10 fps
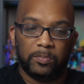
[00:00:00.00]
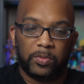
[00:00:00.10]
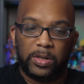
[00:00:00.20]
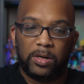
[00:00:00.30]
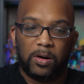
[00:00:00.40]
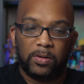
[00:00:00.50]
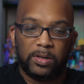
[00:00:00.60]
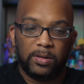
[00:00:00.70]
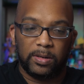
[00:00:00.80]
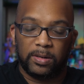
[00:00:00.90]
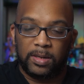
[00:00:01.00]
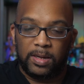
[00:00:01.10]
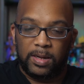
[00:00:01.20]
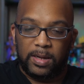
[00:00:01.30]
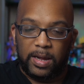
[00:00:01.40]
pretty darn good.
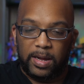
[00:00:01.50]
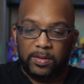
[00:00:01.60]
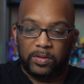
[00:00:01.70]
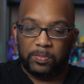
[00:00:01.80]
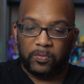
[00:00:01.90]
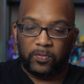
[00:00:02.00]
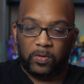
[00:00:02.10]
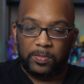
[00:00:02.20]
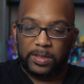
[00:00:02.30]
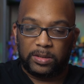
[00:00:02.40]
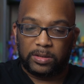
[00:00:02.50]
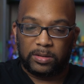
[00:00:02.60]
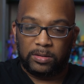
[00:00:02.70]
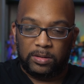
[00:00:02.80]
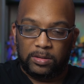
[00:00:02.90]
And the
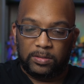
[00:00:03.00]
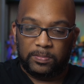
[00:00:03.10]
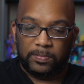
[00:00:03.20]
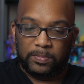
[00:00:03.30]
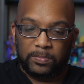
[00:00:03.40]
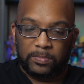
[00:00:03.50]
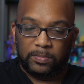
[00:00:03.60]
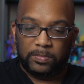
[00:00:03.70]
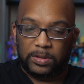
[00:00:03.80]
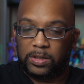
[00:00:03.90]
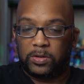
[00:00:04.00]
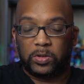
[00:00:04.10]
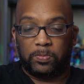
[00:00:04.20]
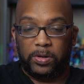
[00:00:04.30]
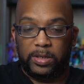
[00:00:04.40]
performance is
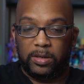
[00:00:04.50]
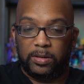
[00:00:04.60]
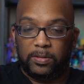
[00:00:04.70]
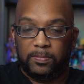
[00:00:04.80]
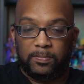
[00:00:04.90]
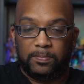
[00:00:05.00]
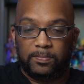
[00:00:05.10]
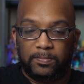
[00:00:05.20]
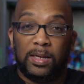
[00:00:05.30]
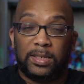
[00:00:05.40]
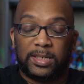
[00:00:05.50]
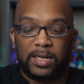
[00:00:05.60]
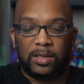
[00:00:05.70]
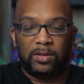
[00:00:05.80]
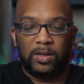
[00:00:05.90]
also pretty good. Let's
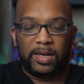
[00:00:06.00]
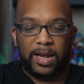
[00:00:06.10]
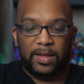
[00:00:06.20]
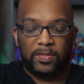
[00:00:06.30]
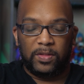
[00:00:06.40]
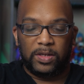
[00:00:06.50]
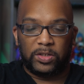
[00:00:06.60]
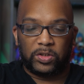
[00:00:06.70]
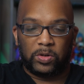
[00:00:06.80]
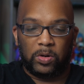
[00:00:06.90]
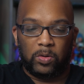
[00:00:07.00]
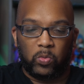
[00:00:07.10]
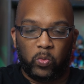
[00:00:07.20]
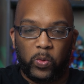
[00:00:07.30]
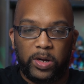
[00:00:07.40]
take a look at this
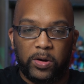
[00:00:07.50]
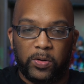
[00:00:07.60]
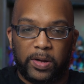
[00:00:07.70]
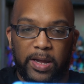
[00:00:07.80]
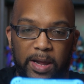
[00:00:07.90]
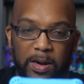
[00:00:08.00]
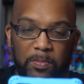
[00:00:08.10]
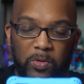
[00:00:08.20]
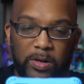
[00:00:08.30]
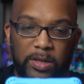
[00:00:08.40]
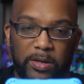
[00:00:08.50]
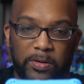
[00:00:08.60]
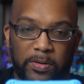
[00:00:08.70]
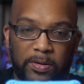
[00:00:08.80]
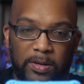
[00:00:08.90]
rear camera
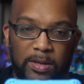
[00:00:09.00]
here.